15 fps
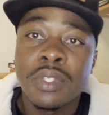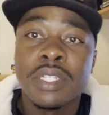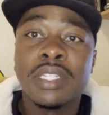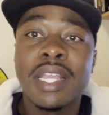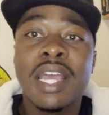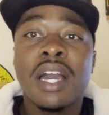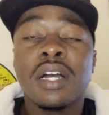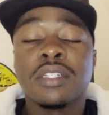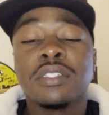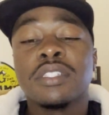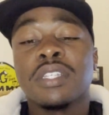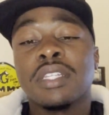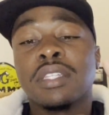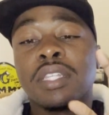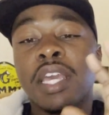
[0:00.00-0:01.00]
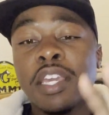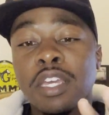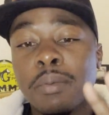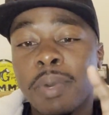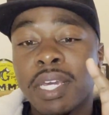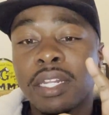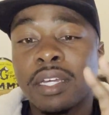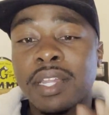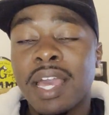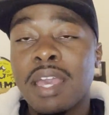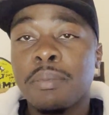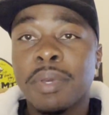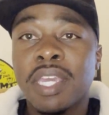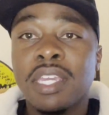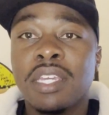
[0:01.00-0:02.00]
Now, just a thing about a glad
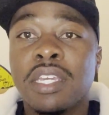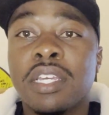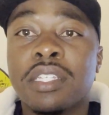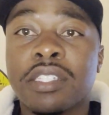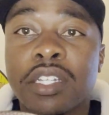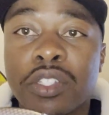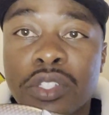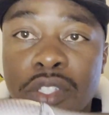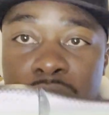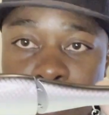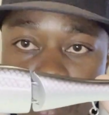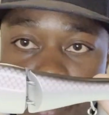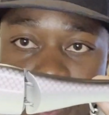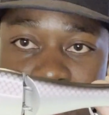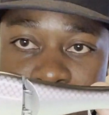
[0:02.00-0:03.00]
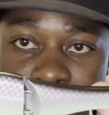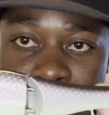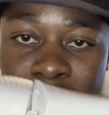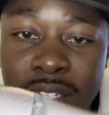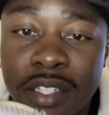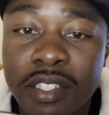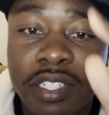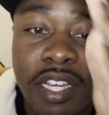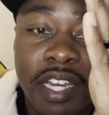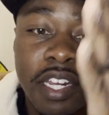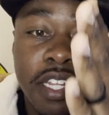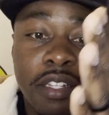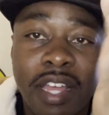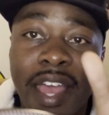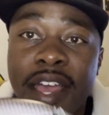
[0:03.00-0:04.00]
bait is a bait is cut
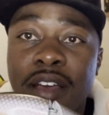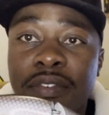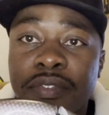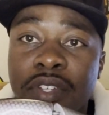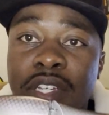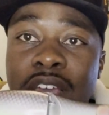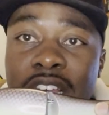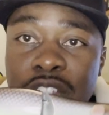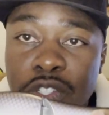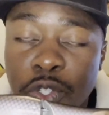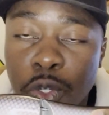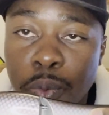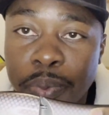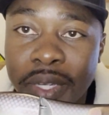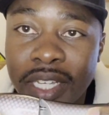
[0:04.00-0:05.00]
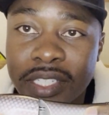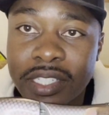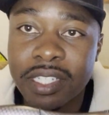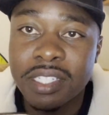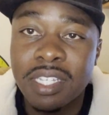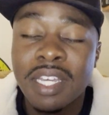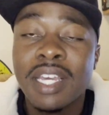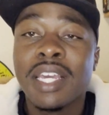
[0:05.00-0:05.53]
in half, has 2 pieces.